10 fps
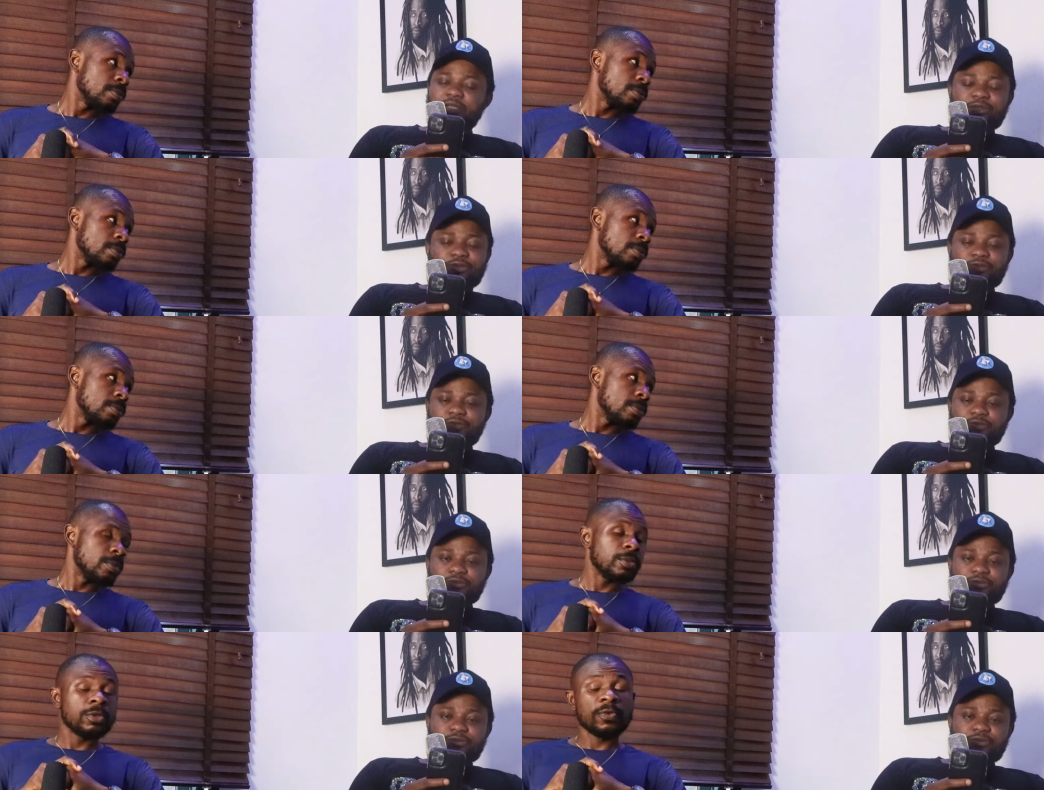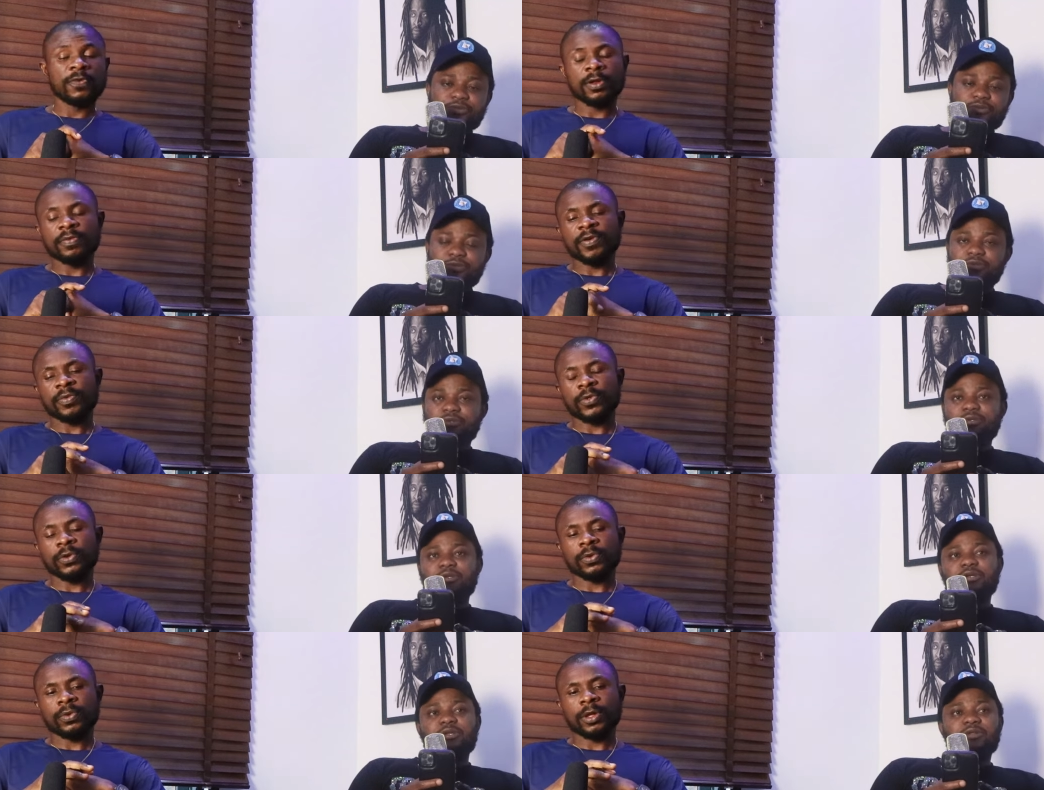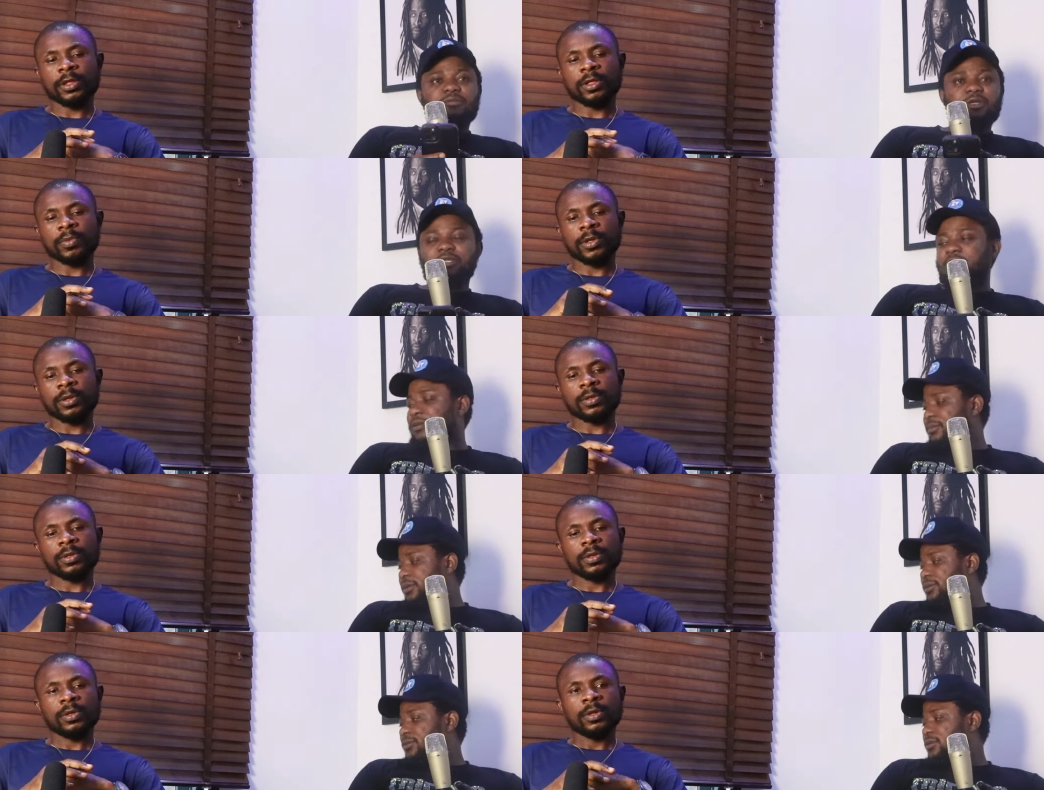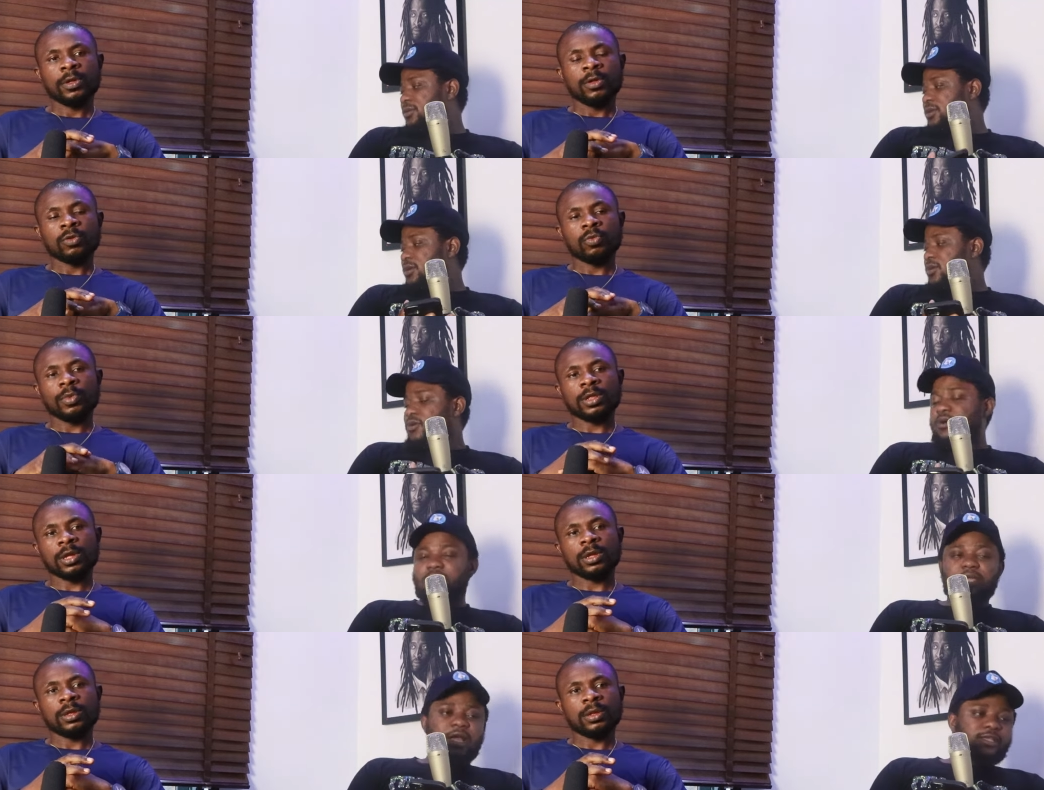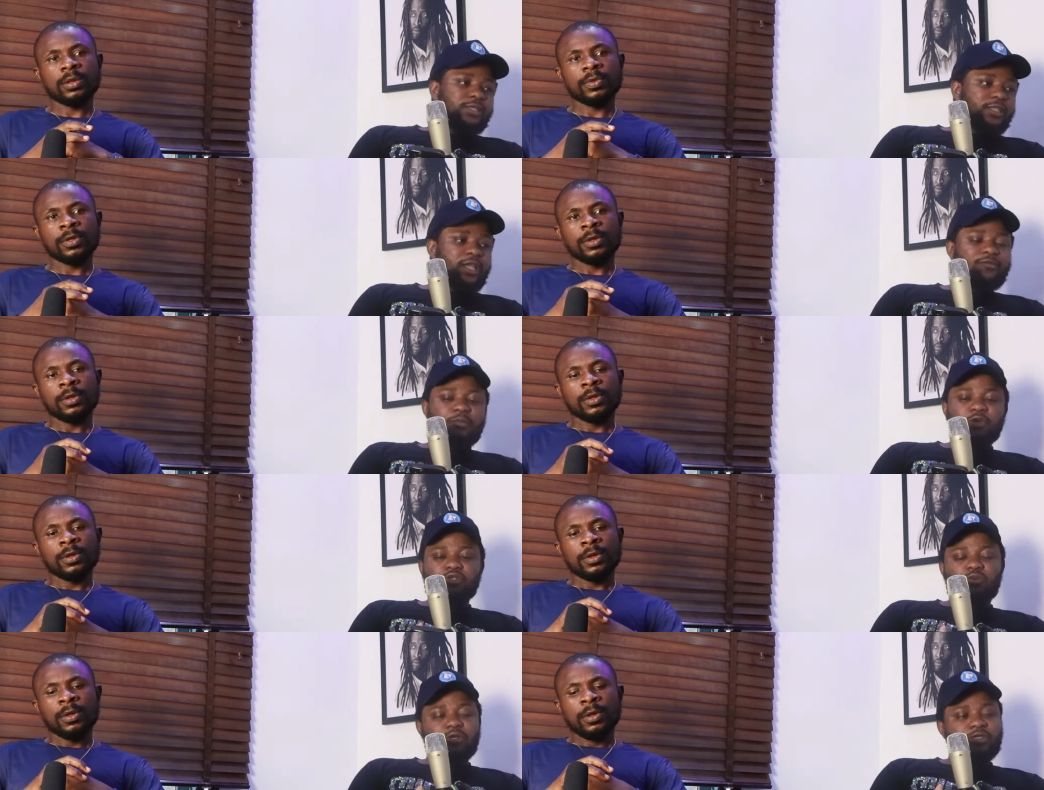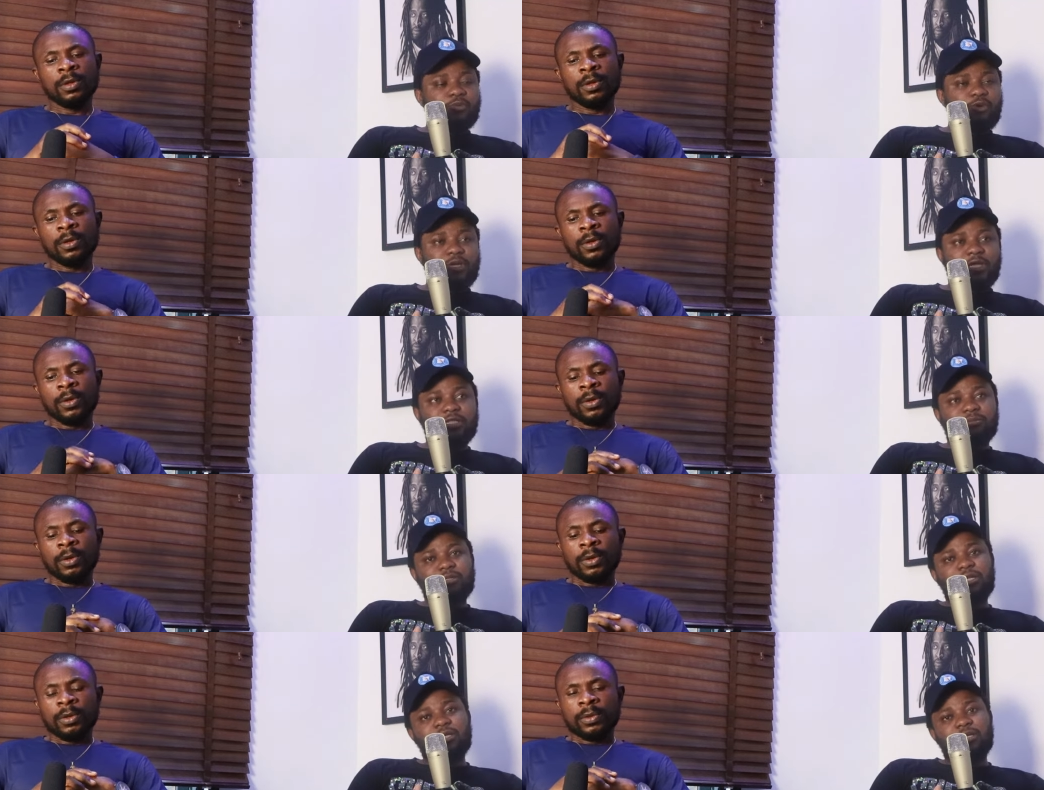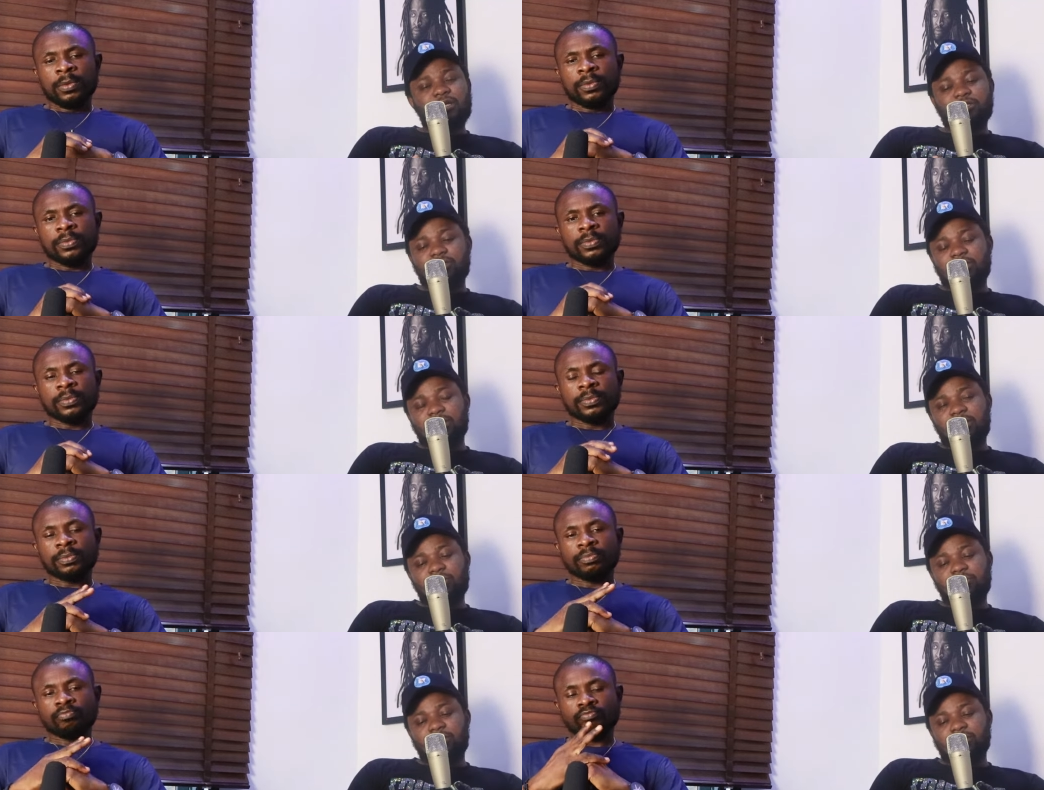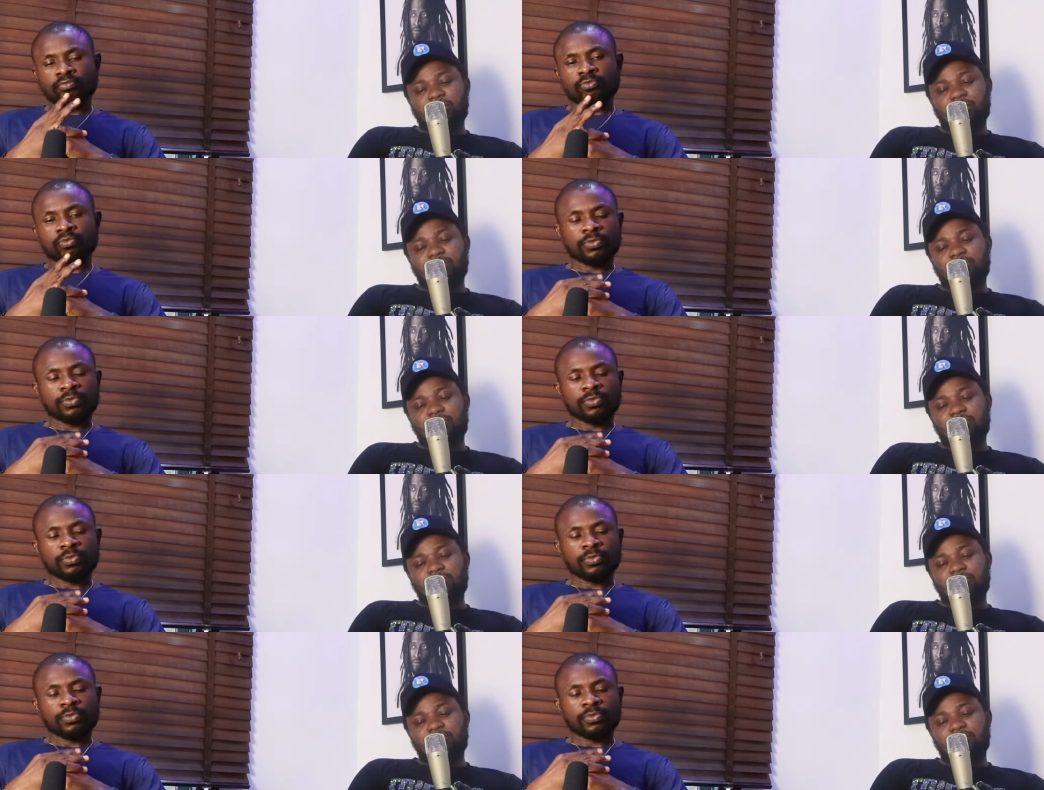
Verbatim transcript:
Speaker 1: You know, if you do. You know, feel live up. So nice to meet you.
Speaker 2: No okay, guys, I thank you very much for watching the boy Adam's link. Catch you next time. Peace.